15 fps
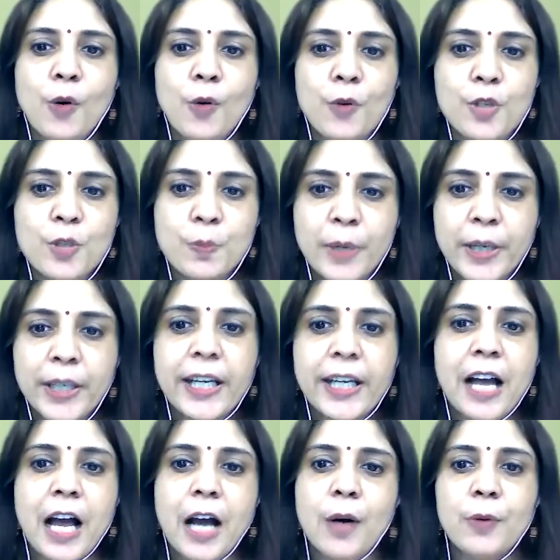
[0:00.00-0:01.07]
who's
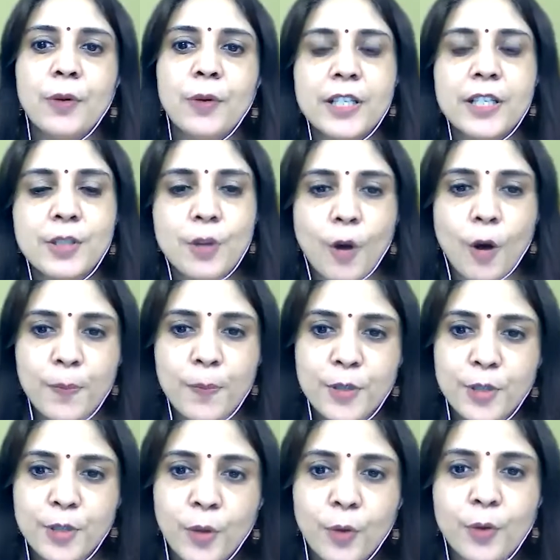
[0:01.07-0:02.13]
bringing out this
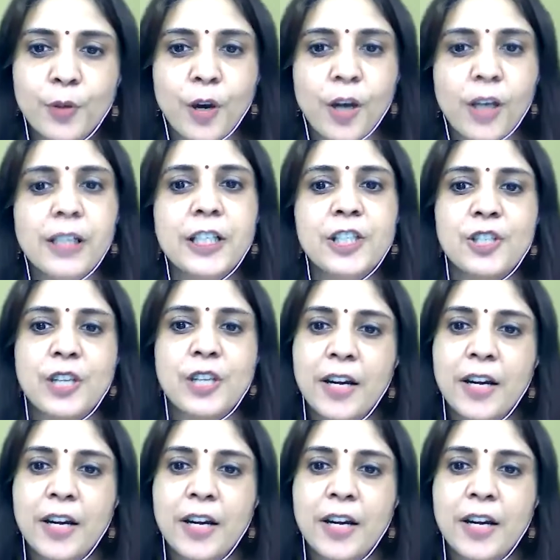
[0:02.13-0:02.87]
obscure knowledge